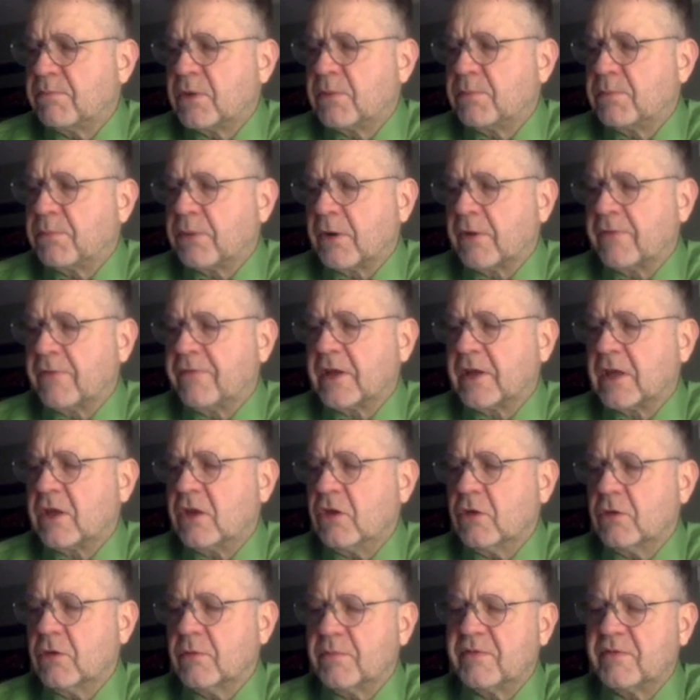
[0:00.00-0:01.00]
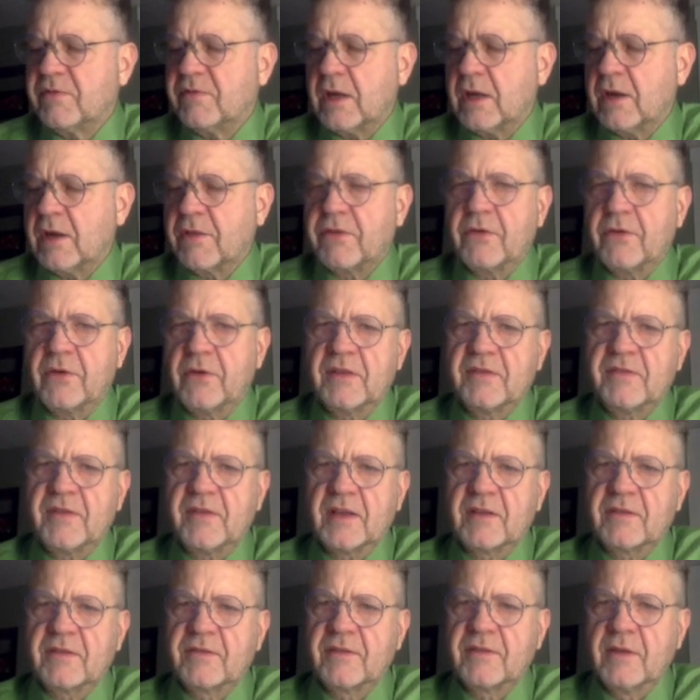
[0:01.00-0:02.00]
perfect cubes in a
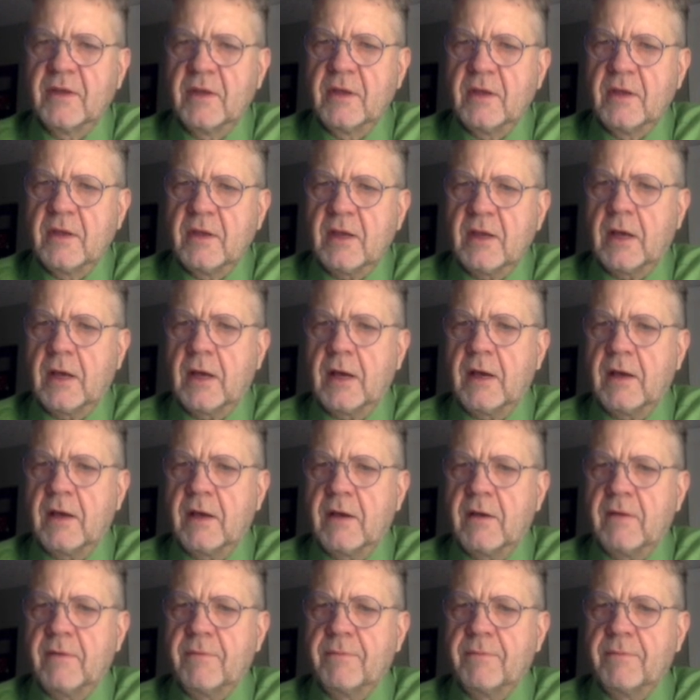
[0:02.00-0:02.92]
36. I